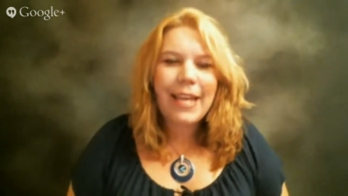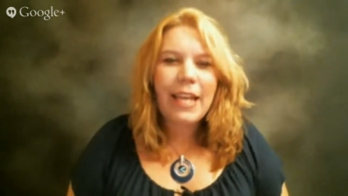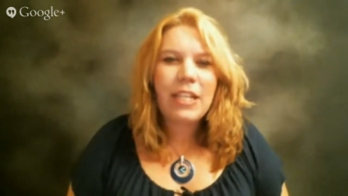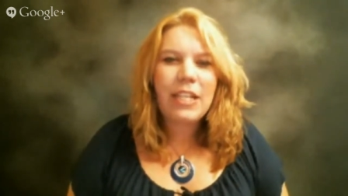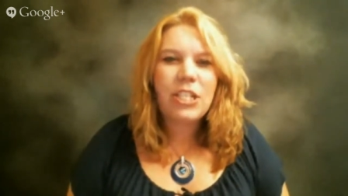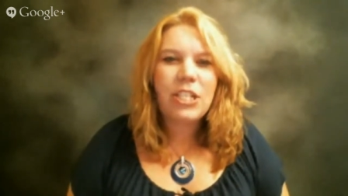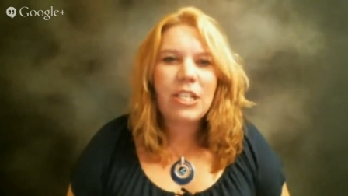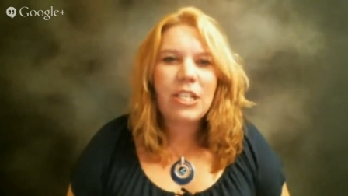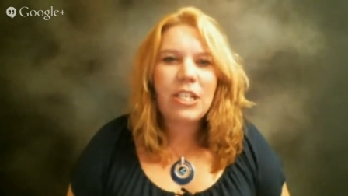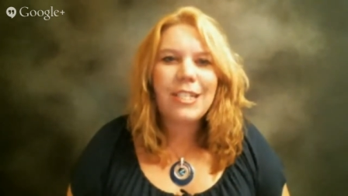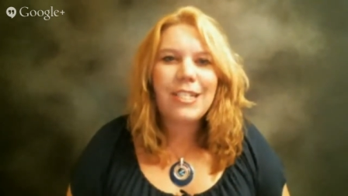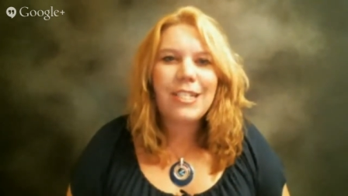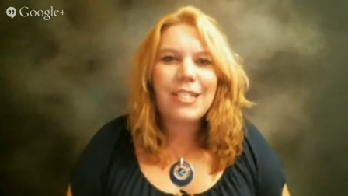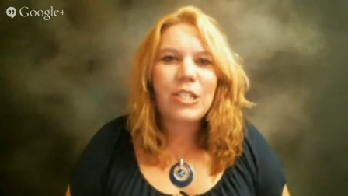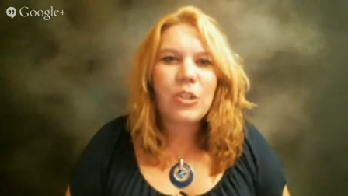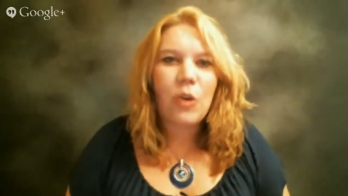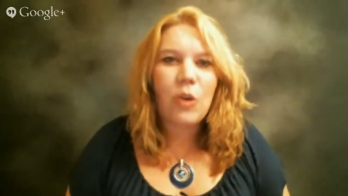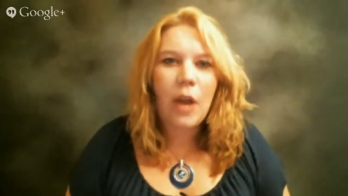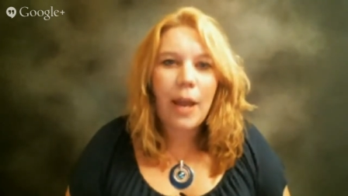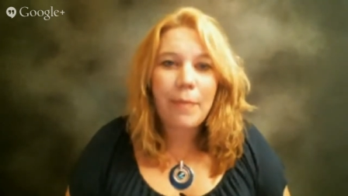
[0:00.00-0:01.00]
And she
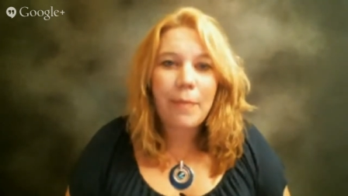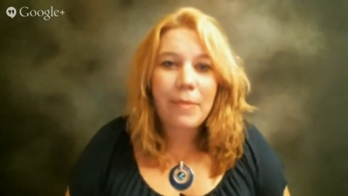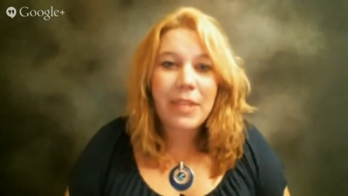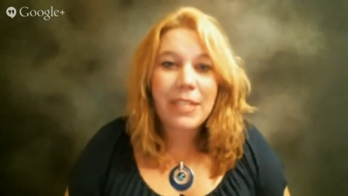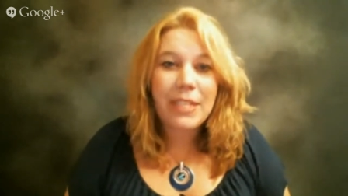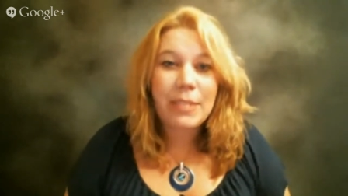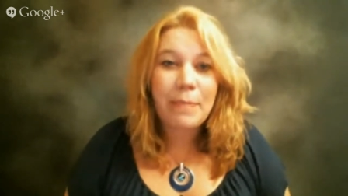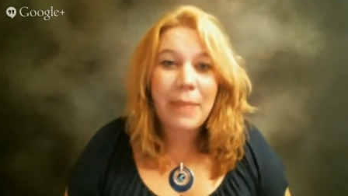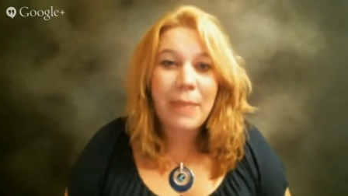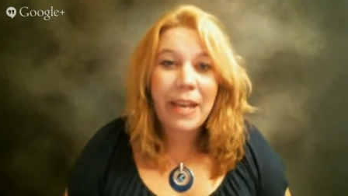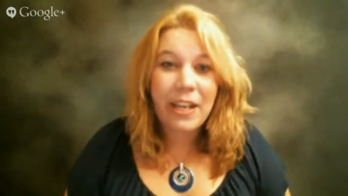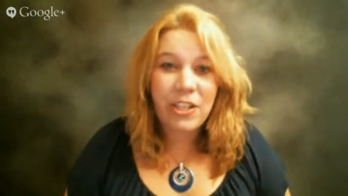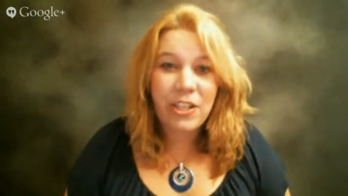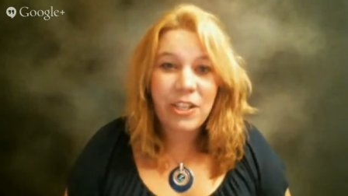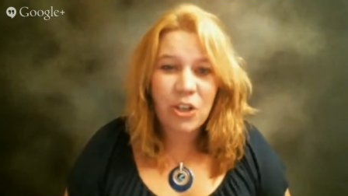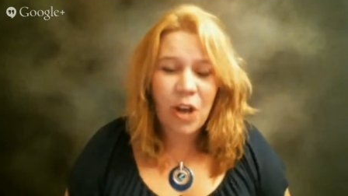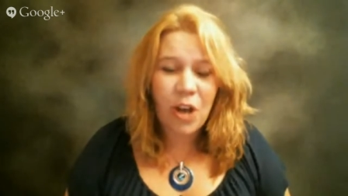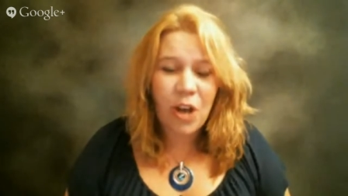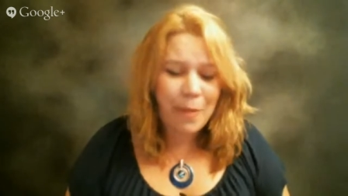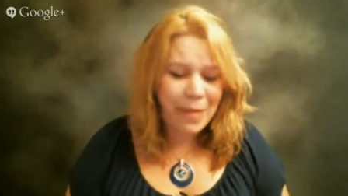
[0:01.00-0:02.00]
described this
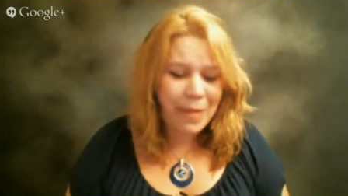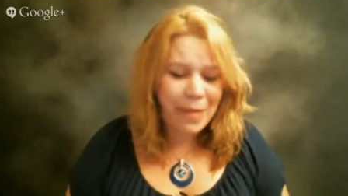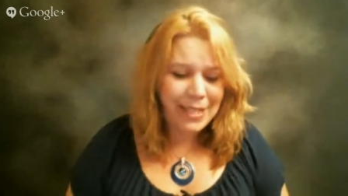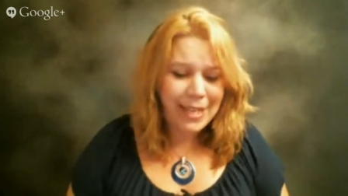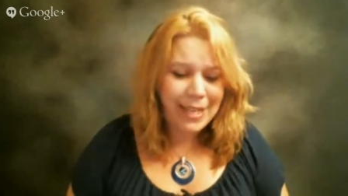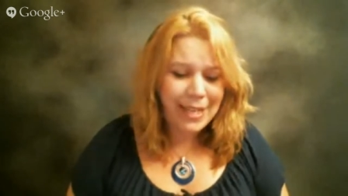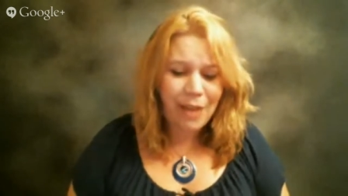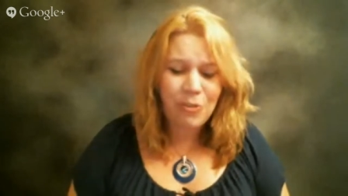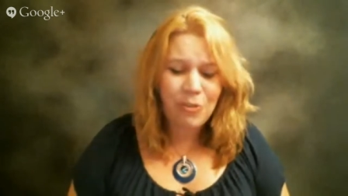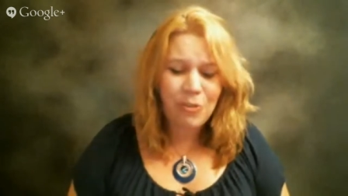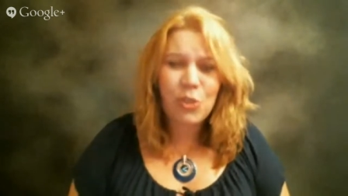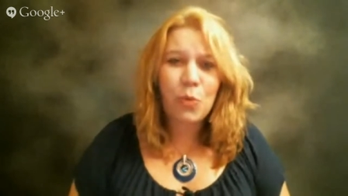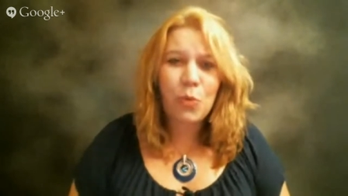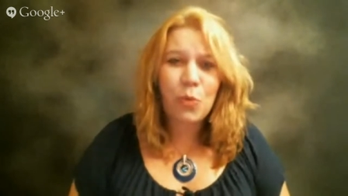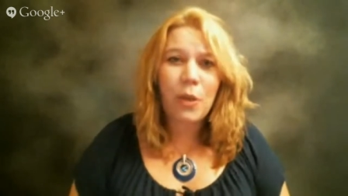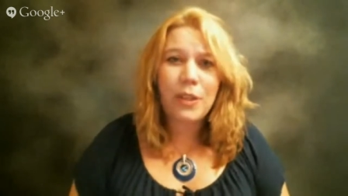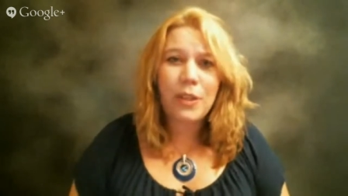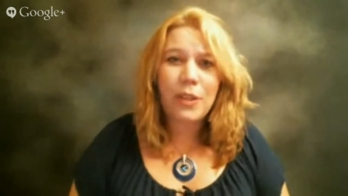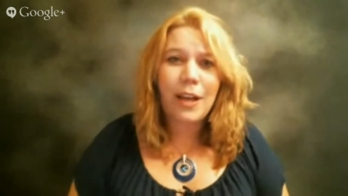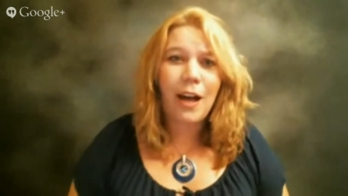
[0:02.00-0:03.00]
picture, I mean, down to
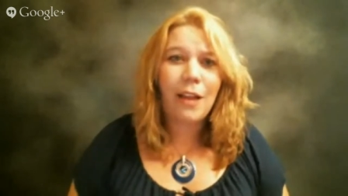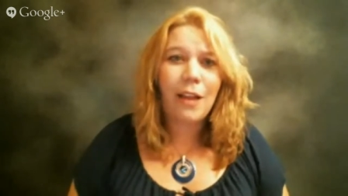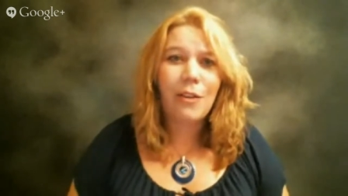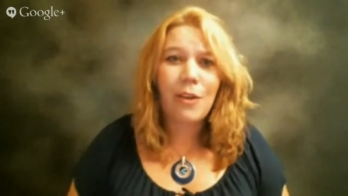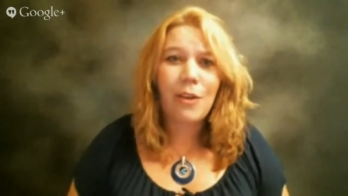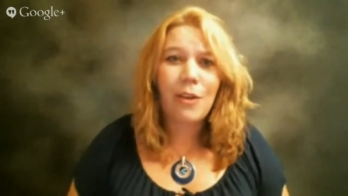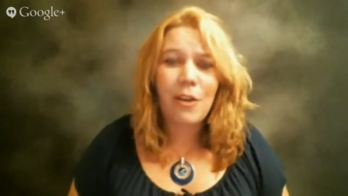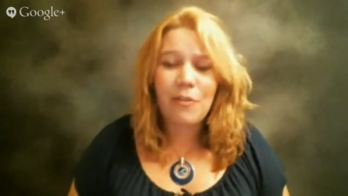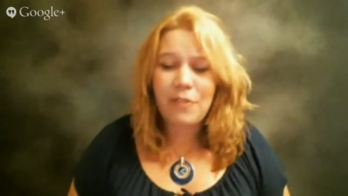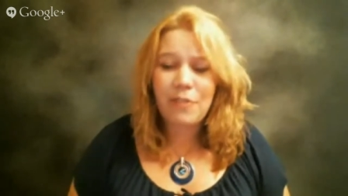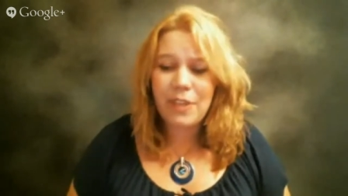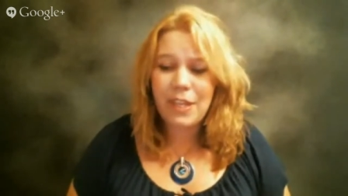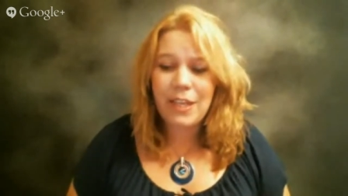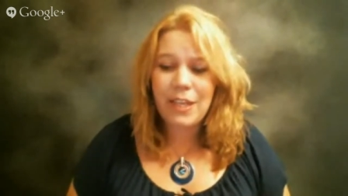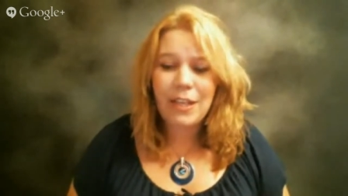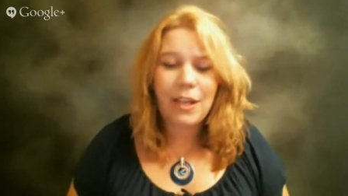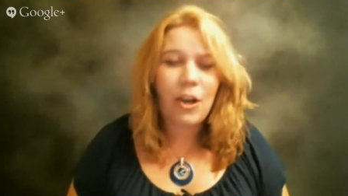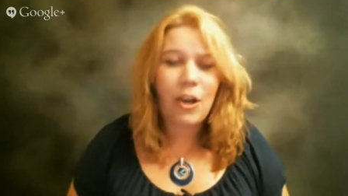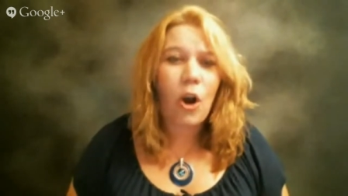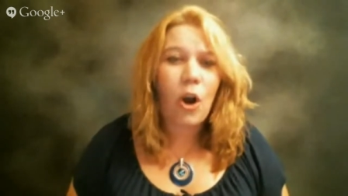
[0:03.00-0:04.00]
what the color of
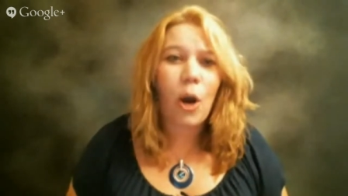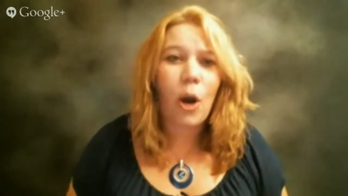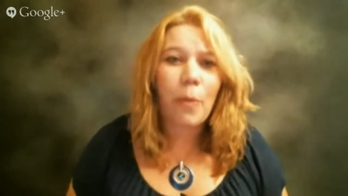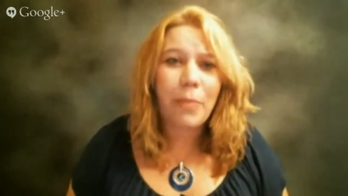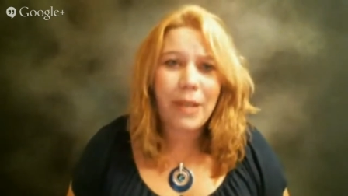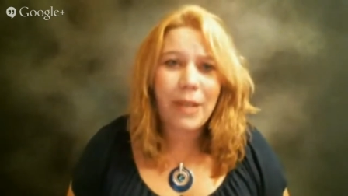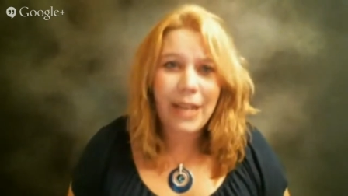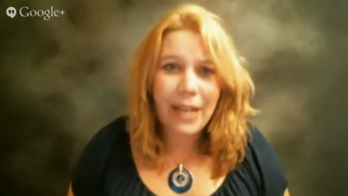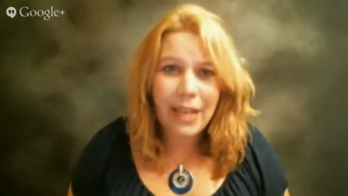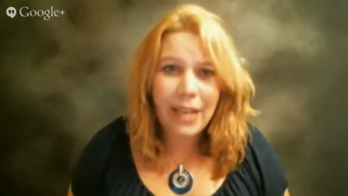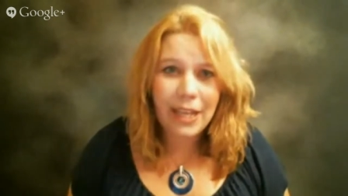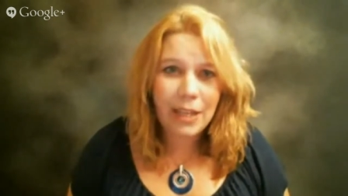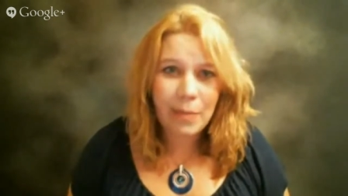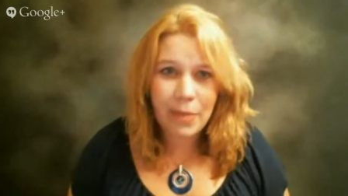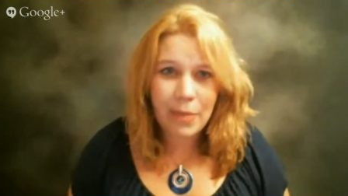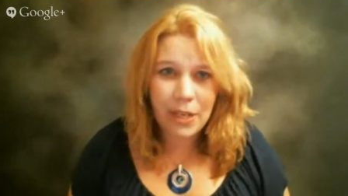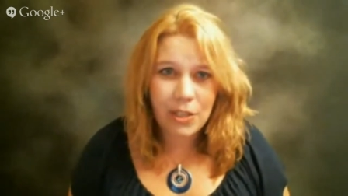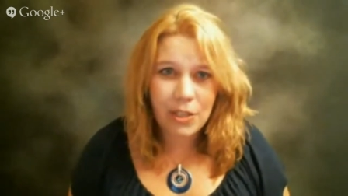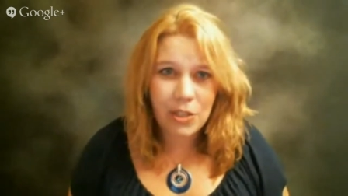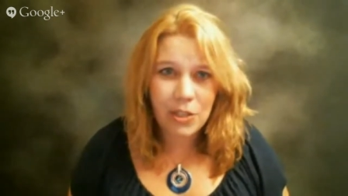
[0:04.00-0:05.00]
the carpeting in the
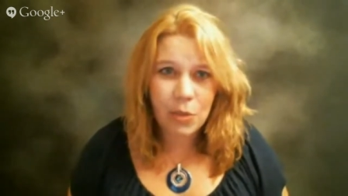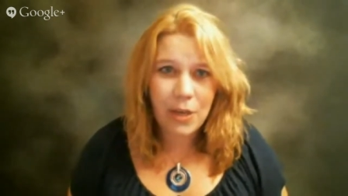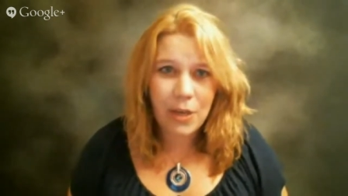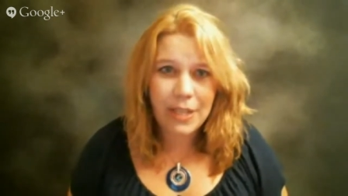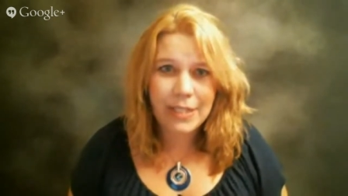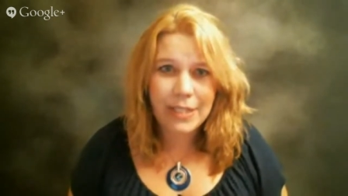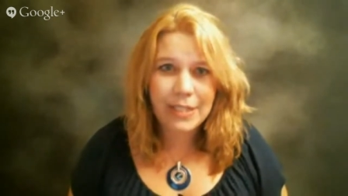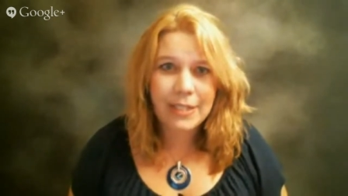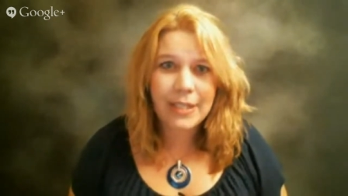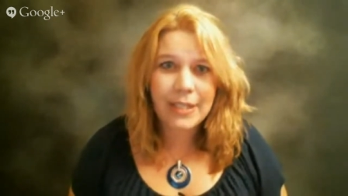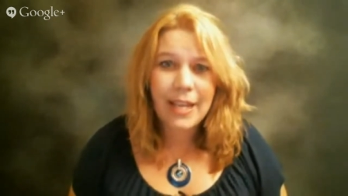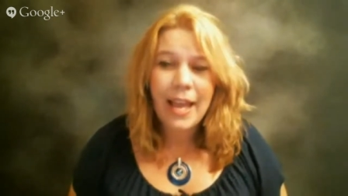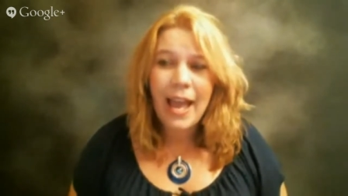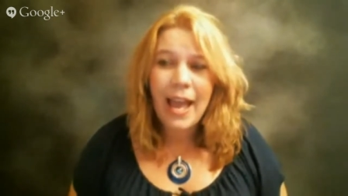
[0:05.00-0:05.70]
picture was.